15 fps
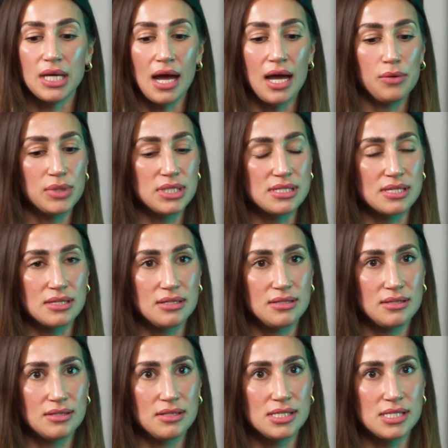yeah, I went
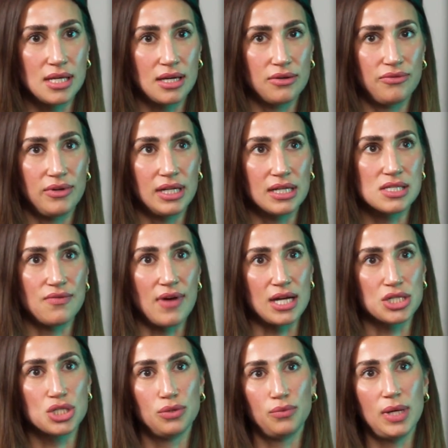to Phoenix
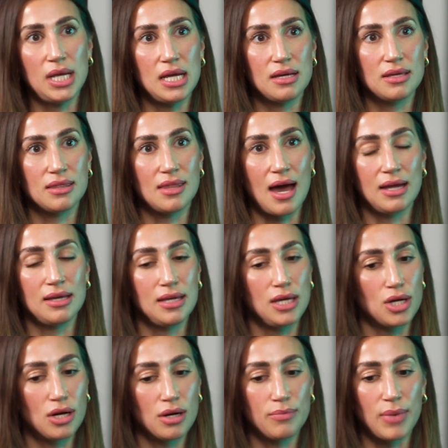Fashion Week that
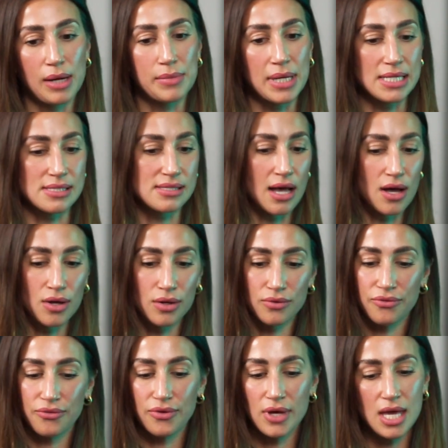year by
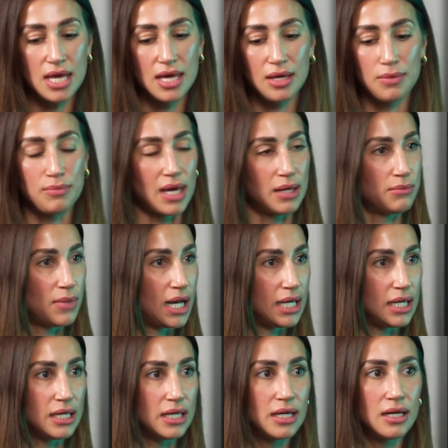myself, met
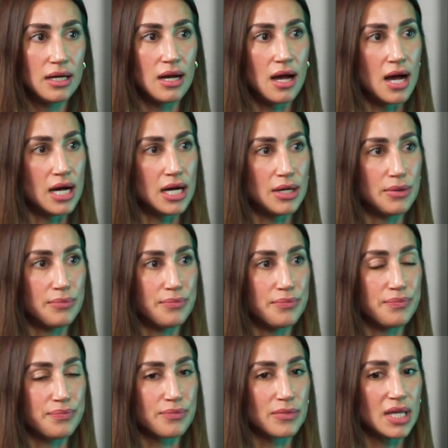Mike.
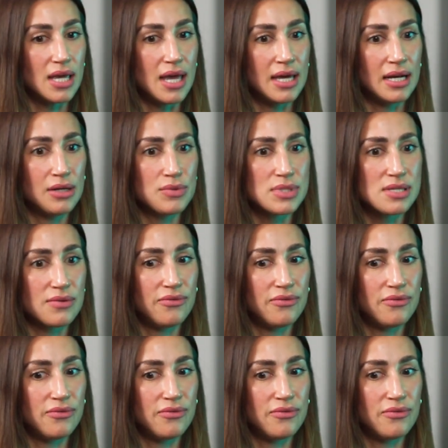And it was